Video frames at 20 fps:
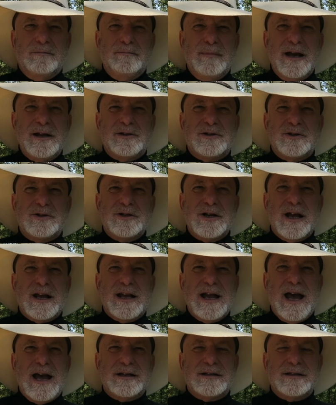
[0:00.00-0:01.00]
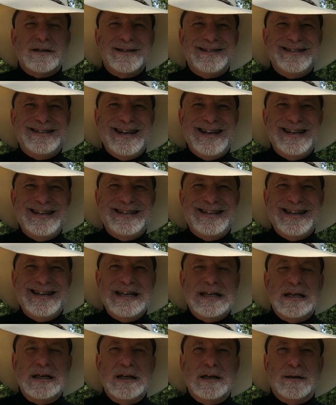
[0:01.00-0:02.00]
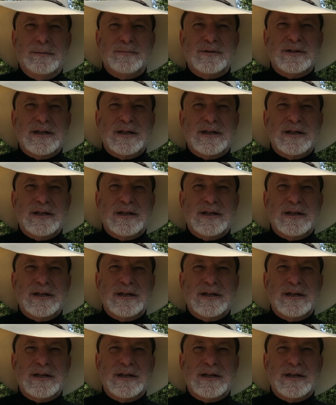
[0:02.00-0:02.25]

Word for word: make the check out to DDM,